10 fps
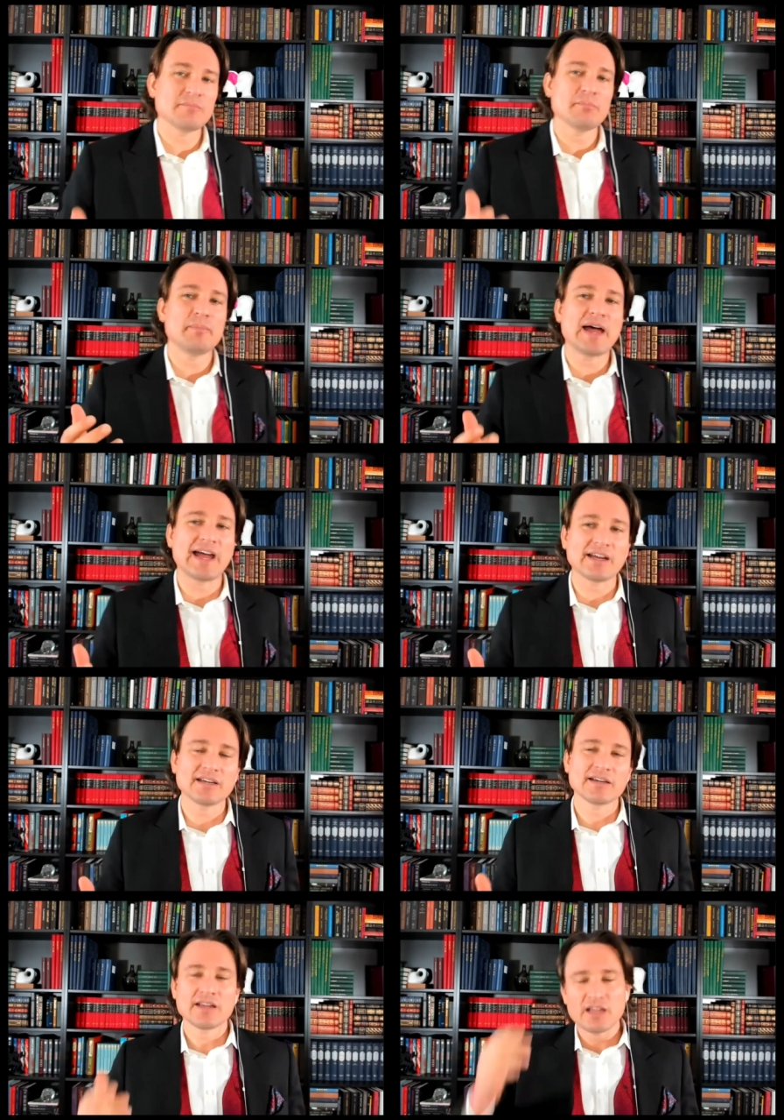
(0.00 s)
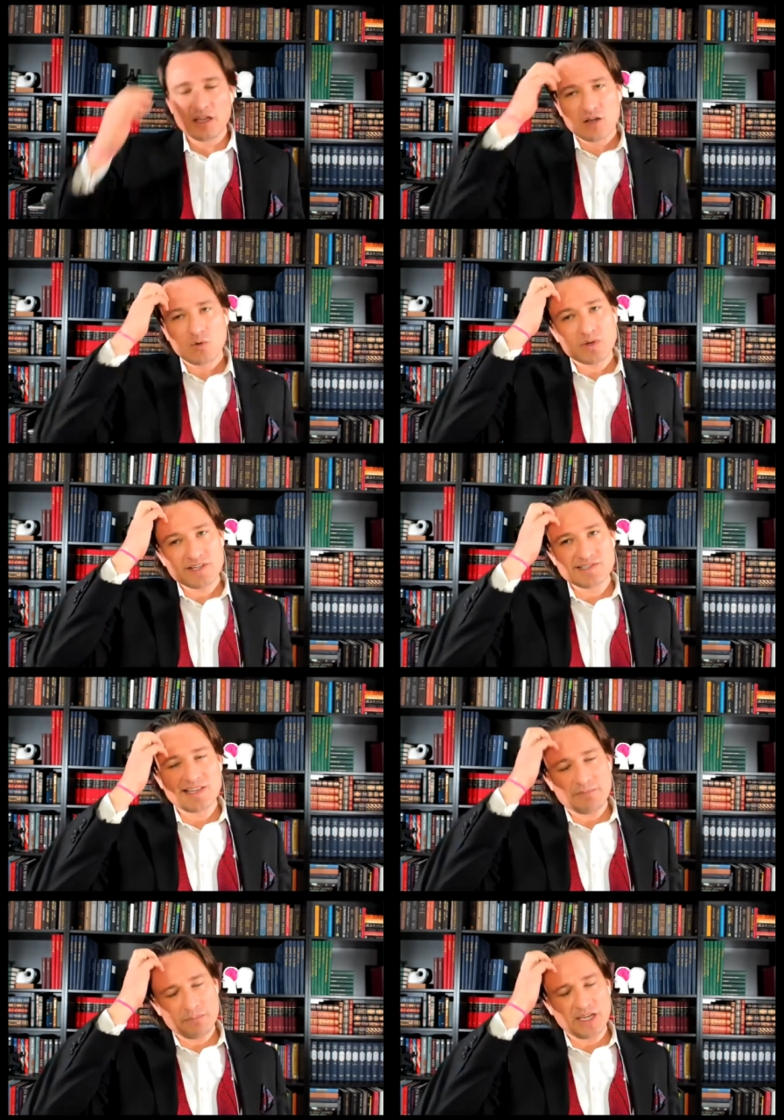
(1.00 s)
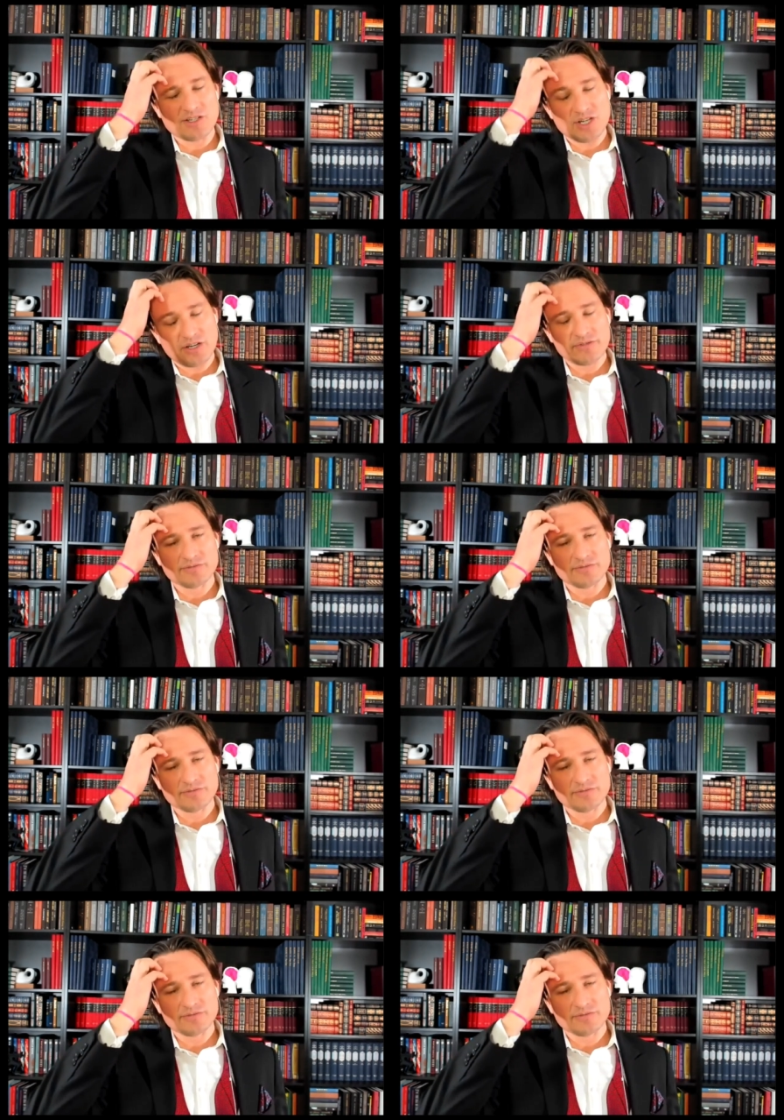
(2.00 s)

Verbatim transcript: back. What does that mean, Jeff?